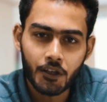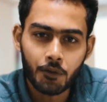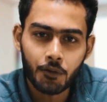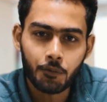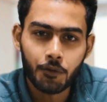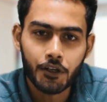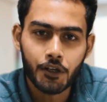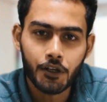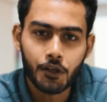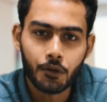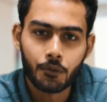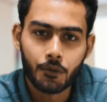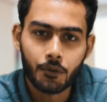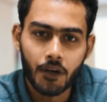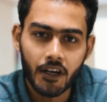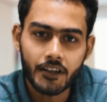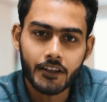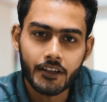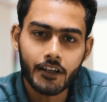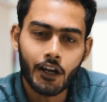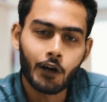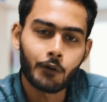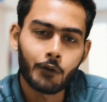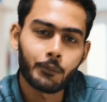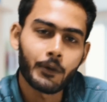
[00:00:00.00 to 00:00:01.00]
the video
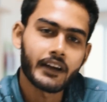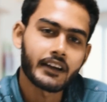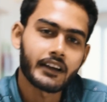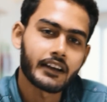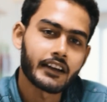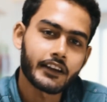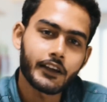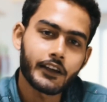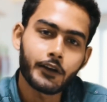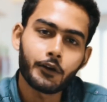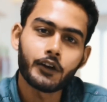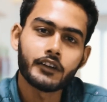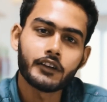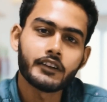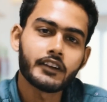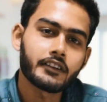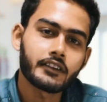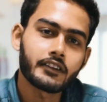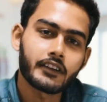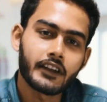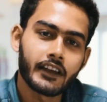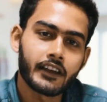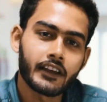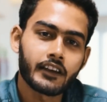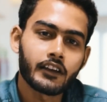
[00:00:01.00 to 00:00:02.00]
right now by clicking on
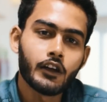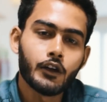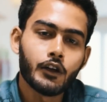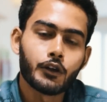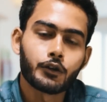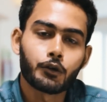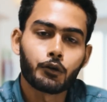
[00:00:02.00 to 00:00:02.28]
this link